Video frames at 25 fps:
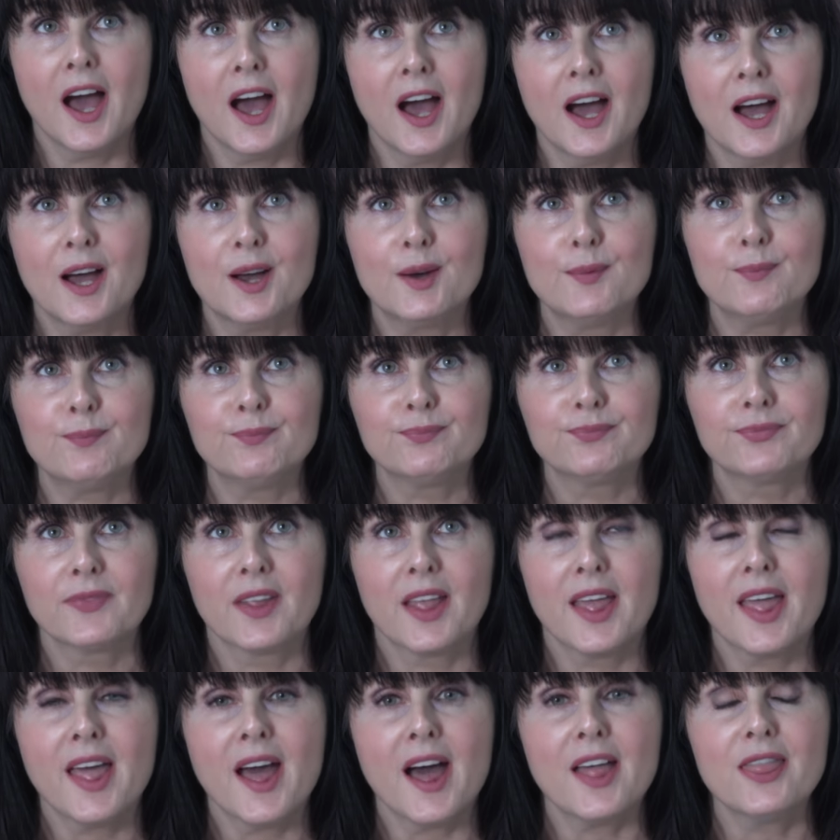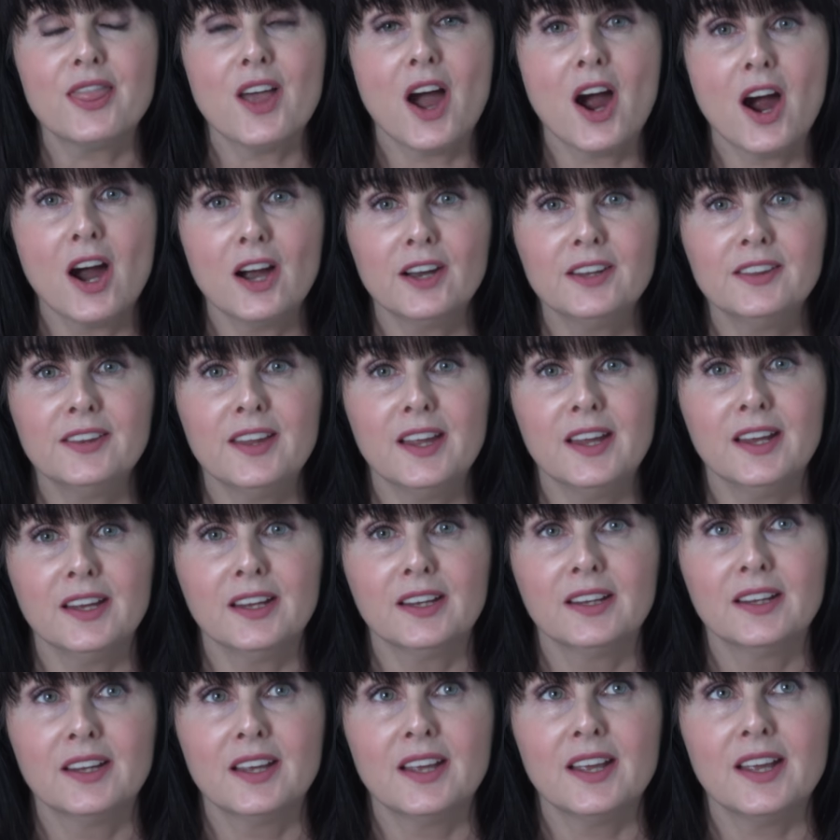And the hard
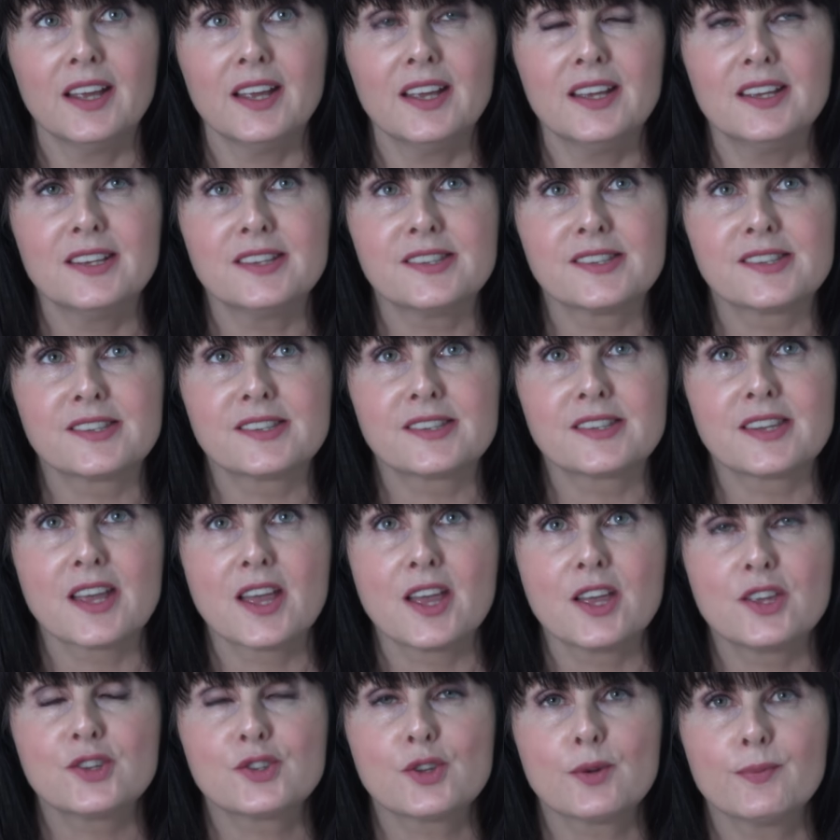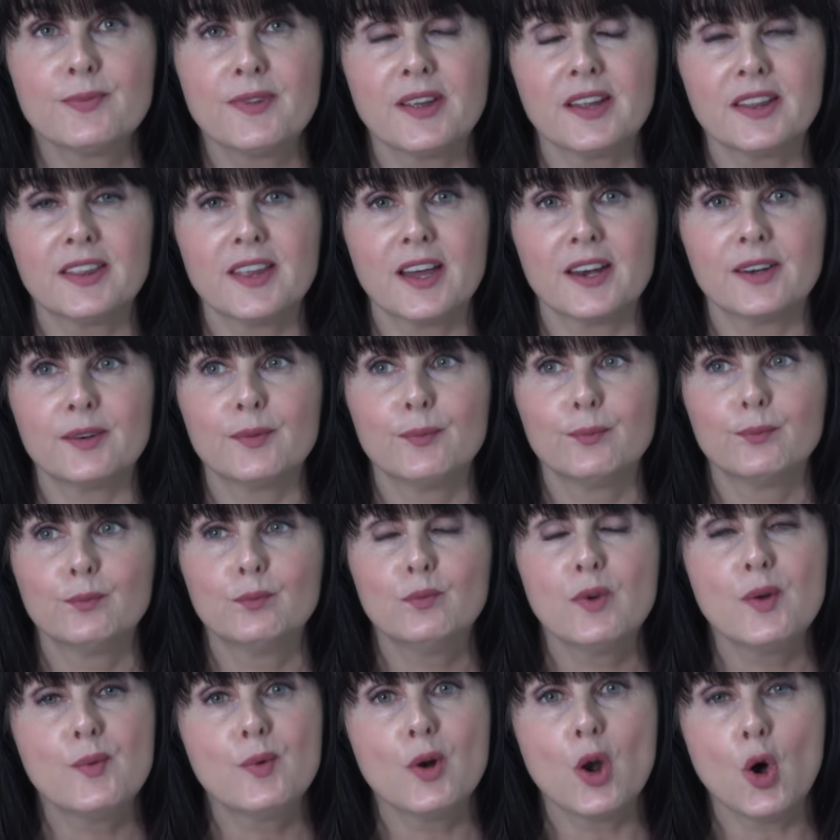thing is something that
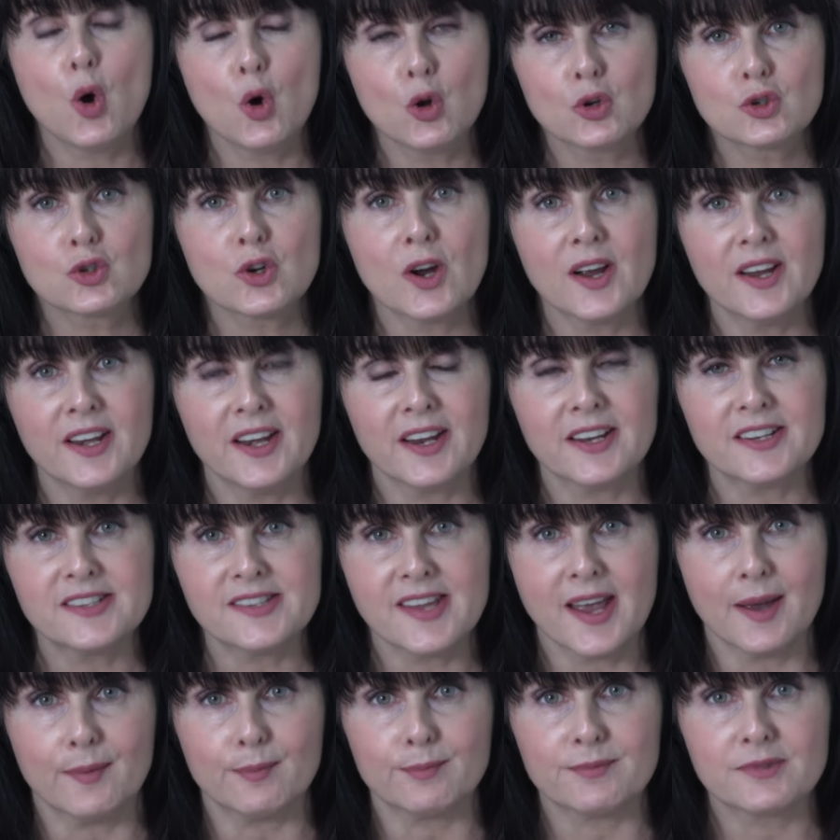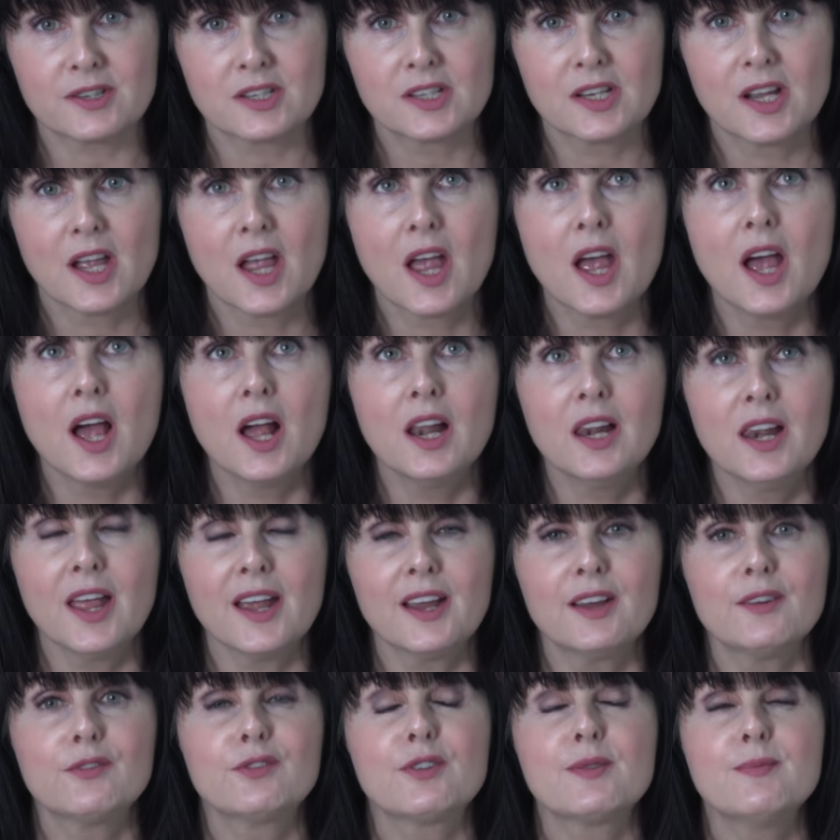we will all try and accept.
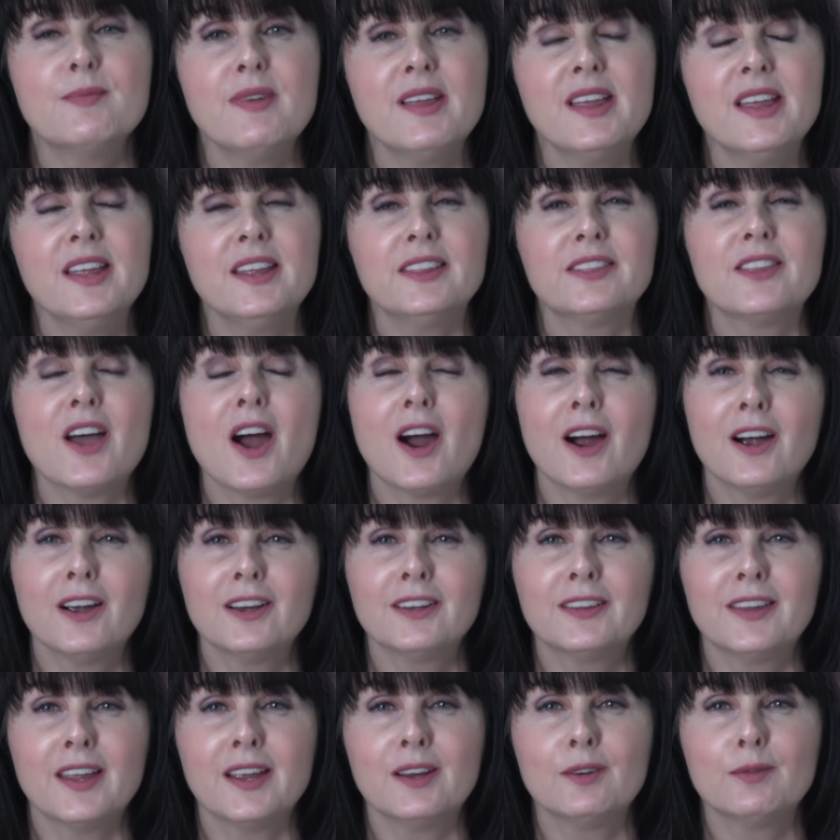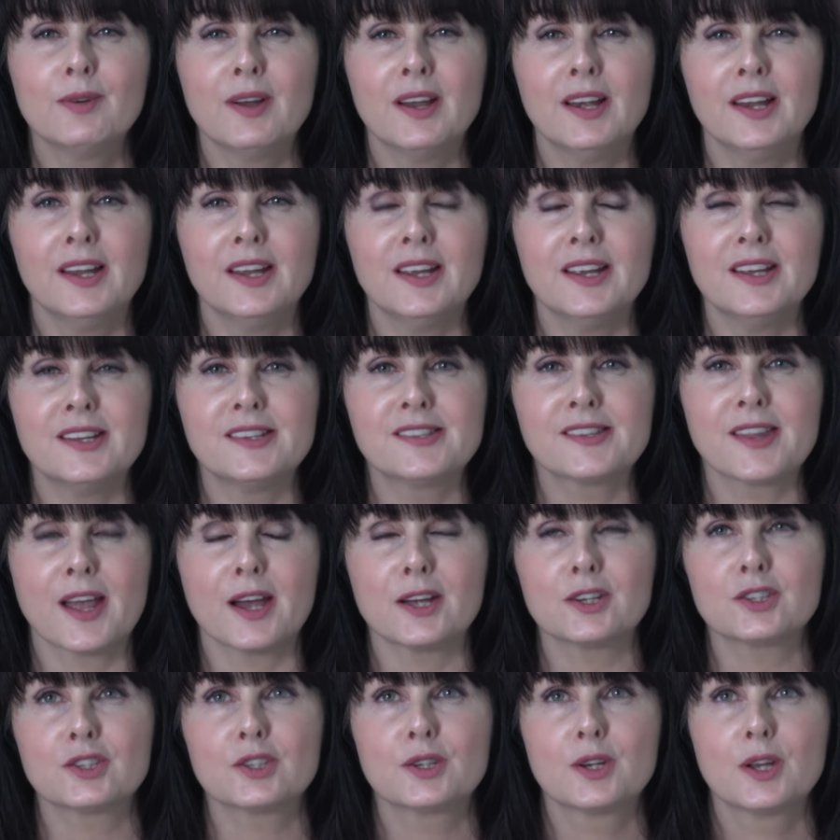Like for me, the hard thing really is
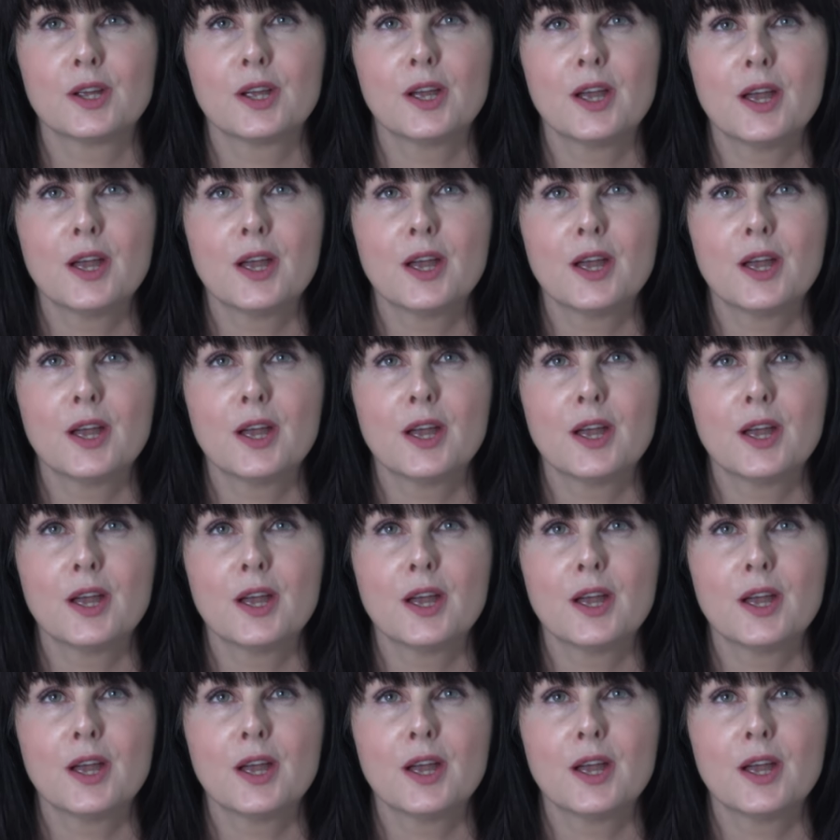that